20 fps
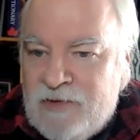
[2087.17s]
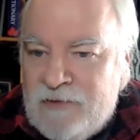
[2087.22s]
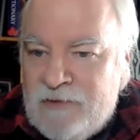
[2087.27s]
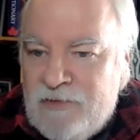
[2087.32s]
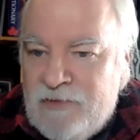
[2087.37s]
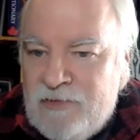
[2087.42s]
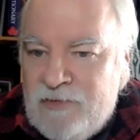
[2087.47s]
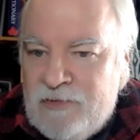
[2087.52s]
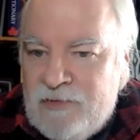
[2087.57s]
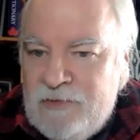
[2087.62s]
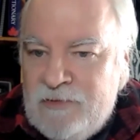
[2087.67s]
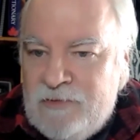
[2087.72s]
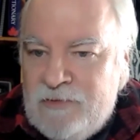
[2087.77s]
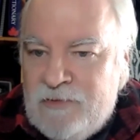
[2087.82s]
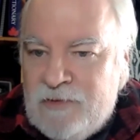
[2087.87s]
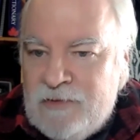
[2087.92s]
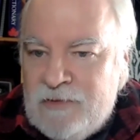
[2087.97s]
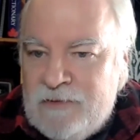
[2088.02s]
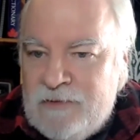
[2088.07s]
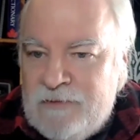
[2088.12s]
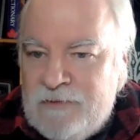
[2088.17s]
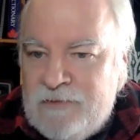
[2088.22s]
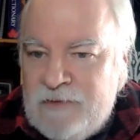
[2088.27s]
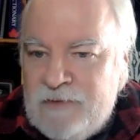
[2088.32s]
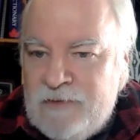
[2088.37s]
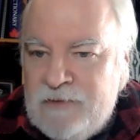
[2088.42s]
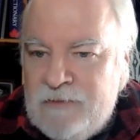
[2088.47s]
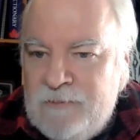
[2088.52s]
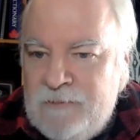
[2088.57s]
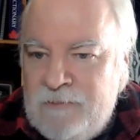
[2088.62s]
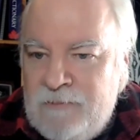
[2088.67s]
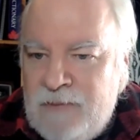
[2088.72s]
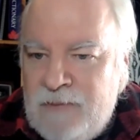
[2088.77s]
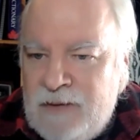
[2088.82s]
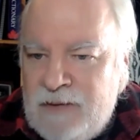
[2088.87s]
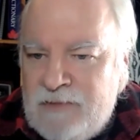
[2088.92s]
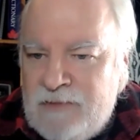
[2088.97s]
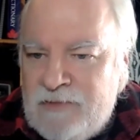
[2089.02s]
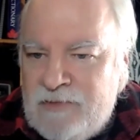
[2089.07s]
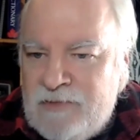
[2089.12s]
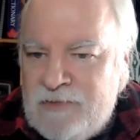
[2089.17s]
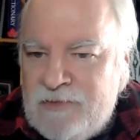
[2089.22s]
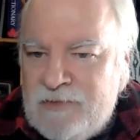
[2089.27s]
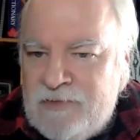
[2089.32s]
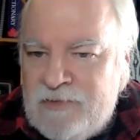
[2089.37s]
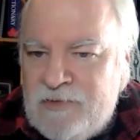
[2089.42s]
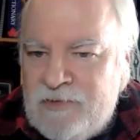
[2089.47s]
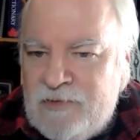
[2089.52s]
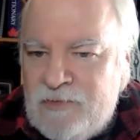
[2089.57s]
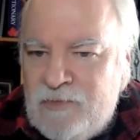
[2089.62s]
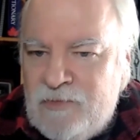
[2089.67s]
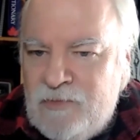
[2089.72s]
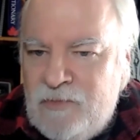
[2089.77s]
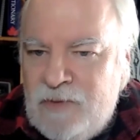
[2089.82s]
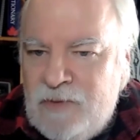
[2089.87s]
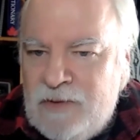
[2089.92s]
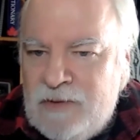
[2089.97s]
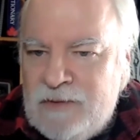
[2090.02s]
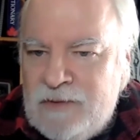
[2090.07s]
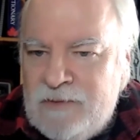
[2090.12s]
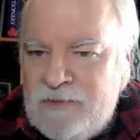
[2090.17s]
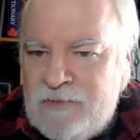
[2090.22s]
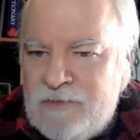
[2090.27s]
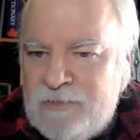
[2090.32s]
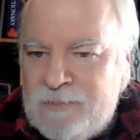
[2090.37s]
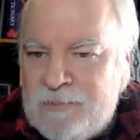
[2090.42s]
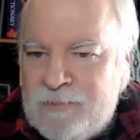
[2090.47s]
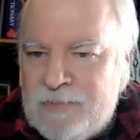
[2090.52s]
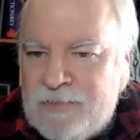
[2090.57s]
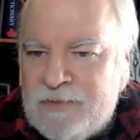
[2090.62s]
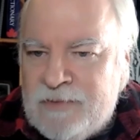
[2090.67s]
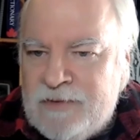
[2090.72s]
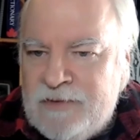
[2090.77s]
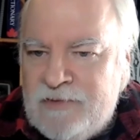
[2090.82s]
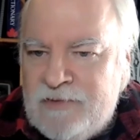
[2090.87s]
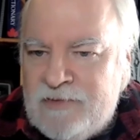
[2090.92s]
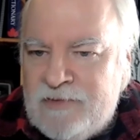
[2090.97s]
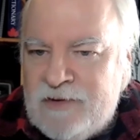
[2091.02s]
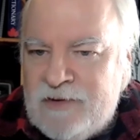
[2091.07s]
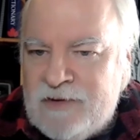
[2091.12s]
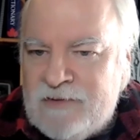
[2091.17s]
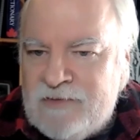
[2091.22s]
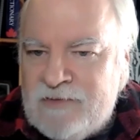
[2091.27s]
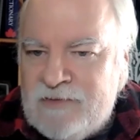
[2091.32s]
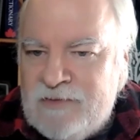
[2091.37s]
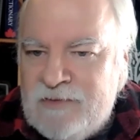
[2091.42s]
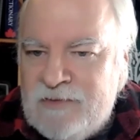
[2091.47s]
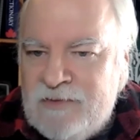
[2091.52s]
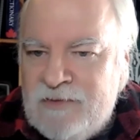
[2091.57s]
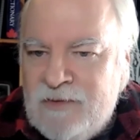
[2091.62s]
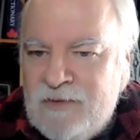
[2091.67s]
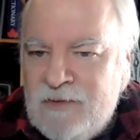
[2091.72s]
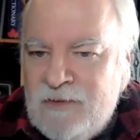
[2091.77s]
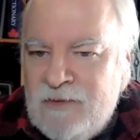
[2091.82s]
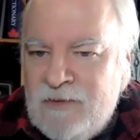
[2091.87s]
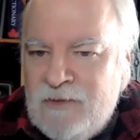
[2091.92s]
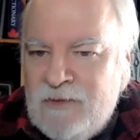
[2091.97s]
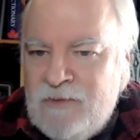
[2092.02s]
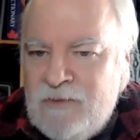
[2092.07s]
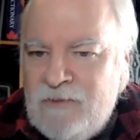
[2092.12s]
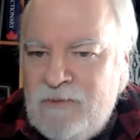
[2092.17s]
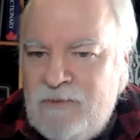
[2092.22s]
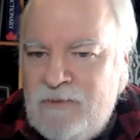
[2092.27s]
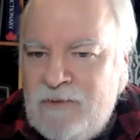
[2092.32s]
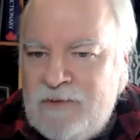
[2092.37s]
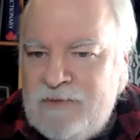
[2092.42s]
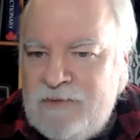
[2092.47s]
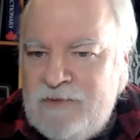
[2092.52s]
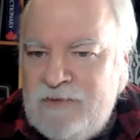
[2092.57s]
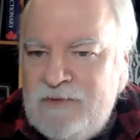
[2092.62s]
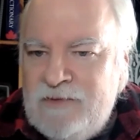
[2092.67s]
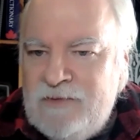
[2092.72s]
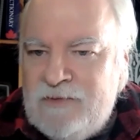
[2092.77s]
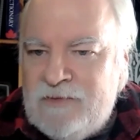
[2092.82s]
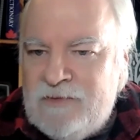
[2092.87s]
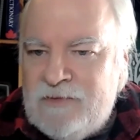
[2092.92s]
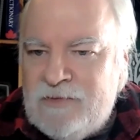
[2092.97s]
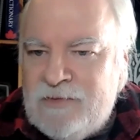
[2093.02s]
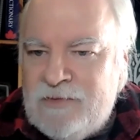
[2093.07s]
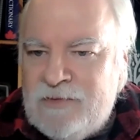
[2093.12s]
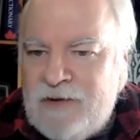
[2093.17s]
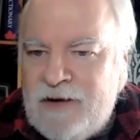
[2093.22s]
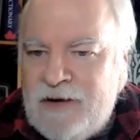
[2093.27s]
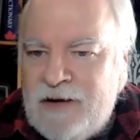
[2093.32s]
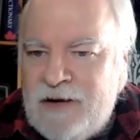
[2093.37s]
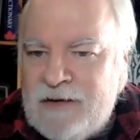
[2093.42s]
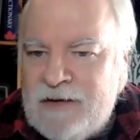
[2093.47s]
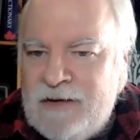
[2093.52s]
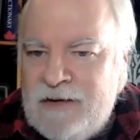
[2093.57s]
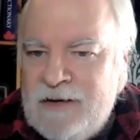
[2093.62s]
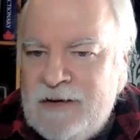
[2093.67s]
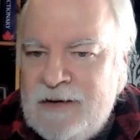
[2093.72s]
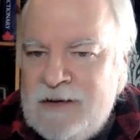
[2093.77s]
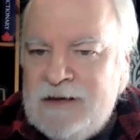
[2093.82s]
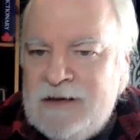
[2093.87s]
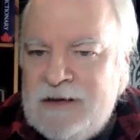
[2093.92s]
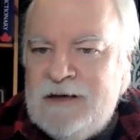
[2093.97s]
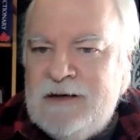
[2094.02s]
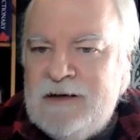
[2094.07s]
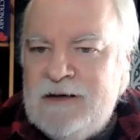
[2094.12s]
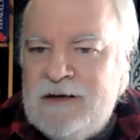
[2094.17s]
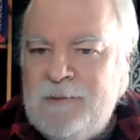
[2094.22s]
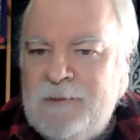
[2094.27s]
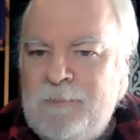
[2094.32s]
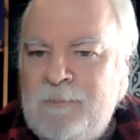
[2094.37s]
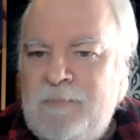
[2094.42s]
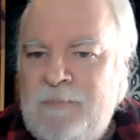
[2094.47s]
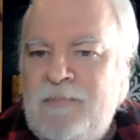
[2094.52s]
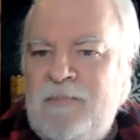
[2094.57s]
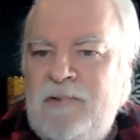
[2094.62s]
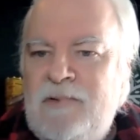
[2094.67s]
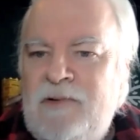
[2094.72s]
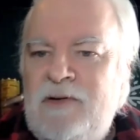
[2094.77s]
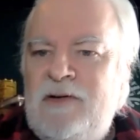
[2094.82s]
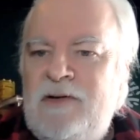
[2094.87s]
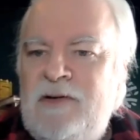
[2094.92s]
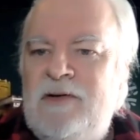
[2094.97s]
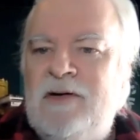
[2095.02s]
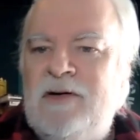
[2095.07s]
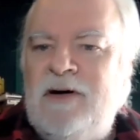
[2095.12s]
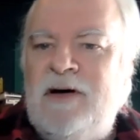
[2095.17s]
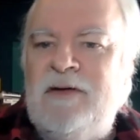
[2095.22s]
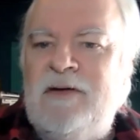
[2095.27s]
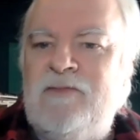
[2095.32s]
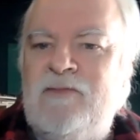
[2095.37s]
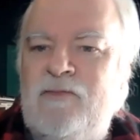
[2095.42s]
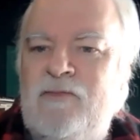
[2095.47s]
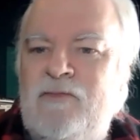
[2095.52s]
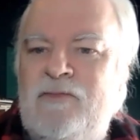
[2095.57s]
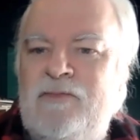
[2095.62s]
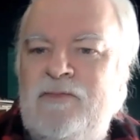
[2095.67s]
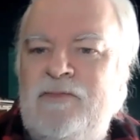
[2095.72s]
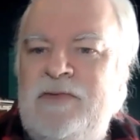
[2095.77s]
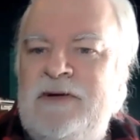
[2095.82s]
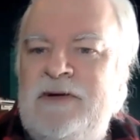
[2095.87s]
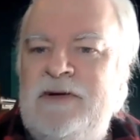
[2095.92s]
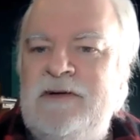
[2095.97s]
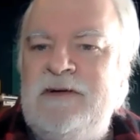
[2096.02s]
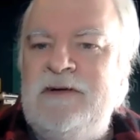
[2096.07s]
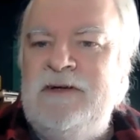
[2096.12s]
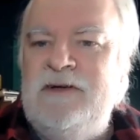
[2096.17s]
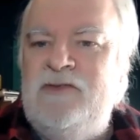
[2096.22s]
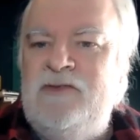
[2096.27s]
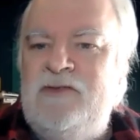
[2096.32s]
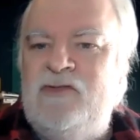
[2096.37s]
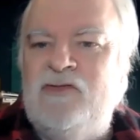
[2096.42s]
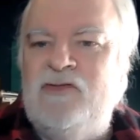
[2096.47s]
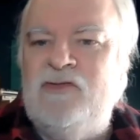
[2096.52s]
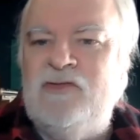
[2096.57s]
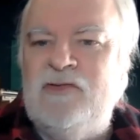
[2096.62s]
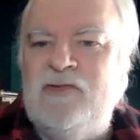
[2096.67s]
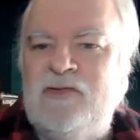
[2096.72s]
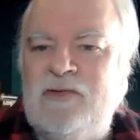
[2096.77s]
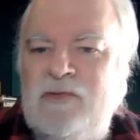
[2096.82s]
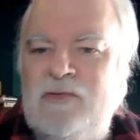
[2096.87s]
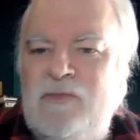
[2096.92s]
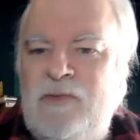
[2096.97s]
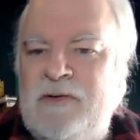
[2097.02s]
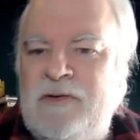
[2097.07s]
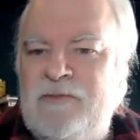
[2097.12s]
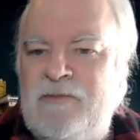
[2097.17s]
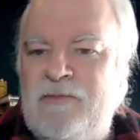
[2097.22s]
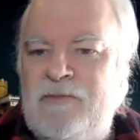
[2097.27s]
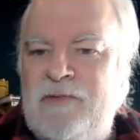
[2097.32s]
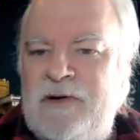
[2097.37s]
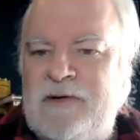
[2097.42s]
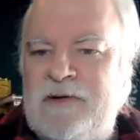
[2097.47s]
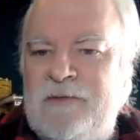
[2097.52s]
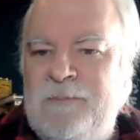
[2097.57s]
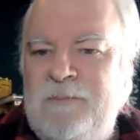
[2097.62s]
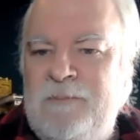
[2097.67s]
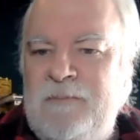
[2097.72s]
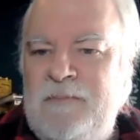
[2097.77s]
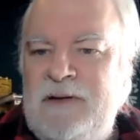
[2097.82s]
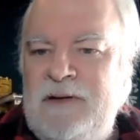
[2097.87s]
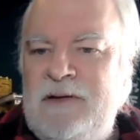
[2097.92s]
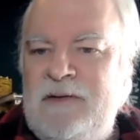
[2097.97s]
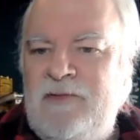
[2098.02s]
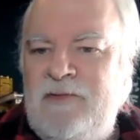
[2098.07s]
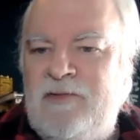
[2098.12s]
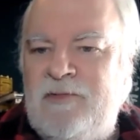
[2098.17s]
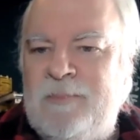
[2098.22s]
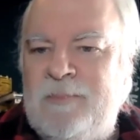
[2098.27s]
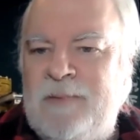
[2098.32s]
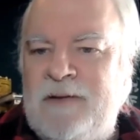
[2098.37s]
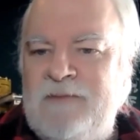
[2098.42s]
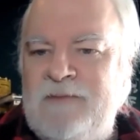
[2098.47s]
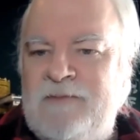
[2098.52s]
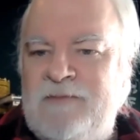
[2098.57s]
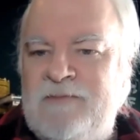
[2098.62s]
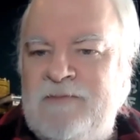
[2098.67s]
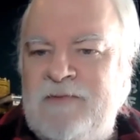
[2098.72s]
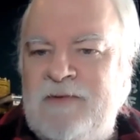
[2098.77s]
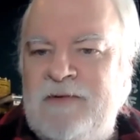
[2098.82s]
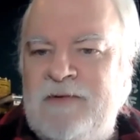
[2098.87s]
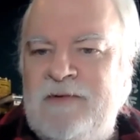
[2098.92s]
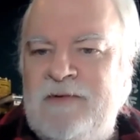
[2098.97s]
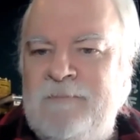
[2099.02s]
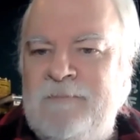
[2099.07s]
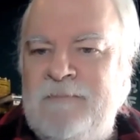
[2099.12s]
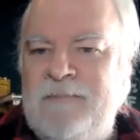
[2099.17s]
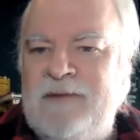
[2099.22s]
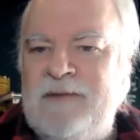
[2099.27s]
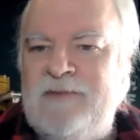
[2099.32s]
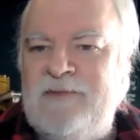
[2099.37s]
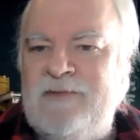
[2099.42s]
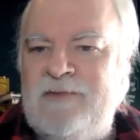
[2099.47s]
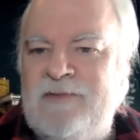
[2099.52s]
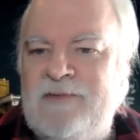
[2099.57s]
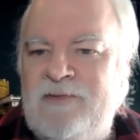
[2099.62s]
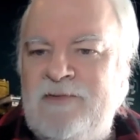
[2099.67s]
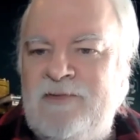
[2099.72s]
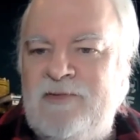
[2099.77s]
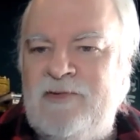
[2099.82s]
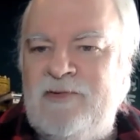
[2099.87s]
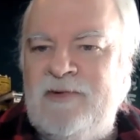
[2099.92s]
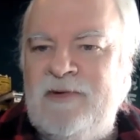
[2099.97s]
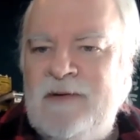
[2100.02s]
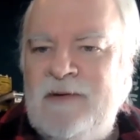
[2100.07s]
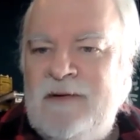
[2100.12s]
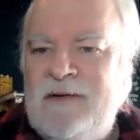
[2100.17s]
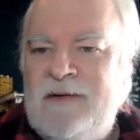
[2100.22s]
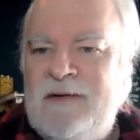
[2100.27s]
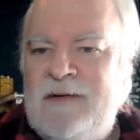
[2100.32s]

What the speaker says: Sounds as though you follow the fundamentals as well as price action. What do you track? I'm not really sure what Rick means by fundamentals.